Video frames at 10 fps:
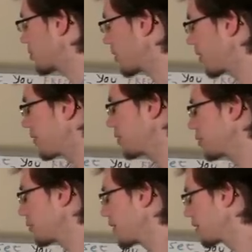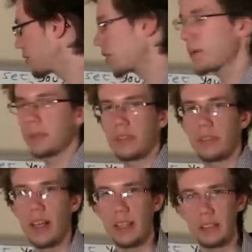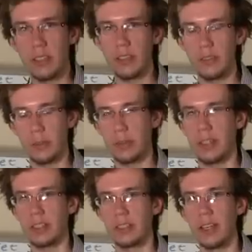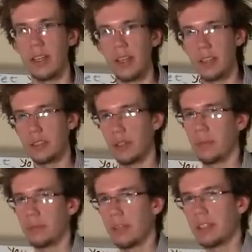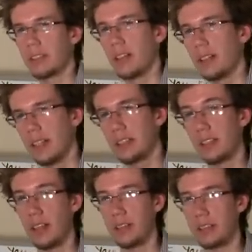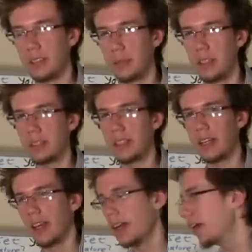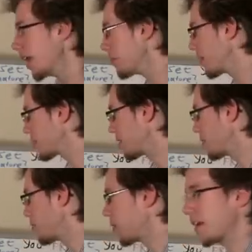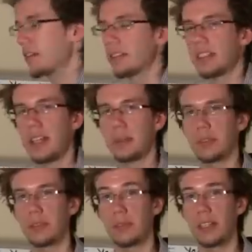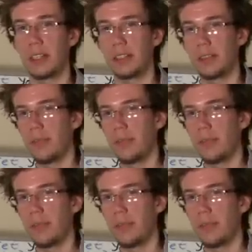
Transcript: without having to write in sharps or flats all over the place. So it brings a lot less clutter to the music and makes it more understandable to read.